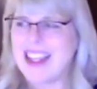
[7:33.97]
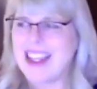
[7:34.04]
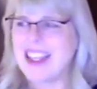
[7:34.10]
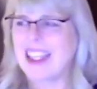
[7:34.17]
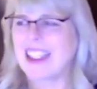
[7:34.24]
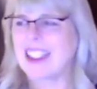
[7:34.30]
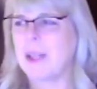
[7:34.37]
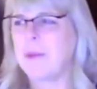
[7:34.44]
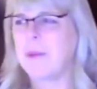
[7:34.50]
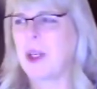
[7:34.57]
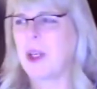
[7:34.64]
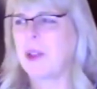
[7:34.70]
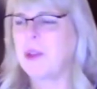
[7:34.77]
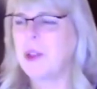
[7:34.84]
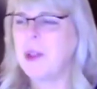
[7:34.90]
Next up in
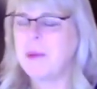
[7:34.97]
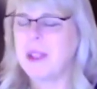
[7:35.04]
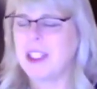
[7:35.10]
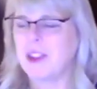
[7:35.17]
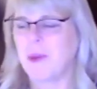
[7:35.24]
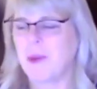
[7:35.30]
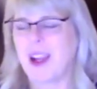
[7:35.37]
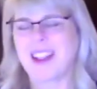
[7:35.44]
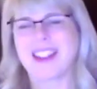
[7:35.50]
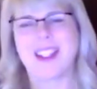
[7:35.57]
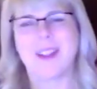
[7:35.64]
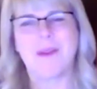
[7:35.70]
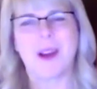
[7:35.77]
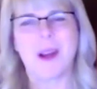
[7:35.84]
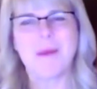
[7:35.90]
our group is
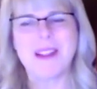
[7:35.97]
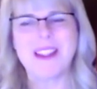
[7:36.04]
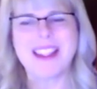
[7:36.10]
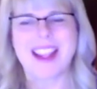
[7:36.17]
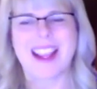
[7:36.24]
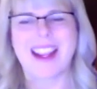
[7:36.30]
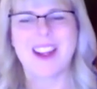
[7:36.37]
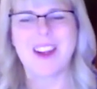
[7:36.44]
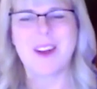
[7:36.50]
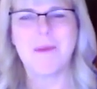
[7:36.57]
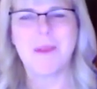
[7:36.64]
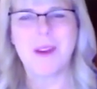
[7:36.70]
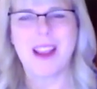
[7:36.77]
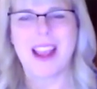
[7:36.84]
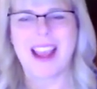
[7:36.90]
Roxy Robbins. I hope
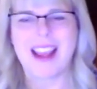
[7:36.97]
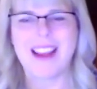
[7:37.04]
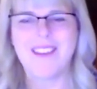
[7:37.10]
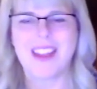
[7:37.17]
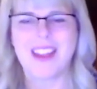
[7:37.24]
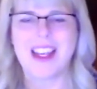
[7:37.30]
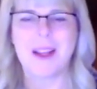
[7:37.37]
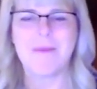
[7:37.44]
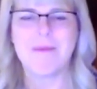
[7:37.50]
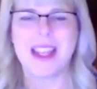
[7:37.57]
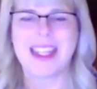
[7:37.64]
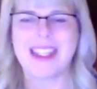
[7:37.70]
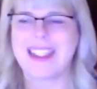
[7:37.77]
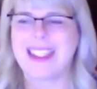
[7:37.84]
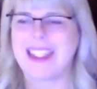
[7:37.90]
you have an
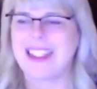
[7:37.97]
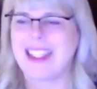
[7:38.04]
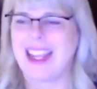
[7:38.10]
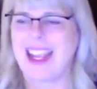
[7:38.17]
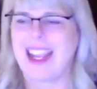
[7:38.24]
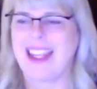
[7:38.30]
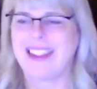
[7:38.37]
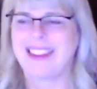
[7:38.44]
amazing day.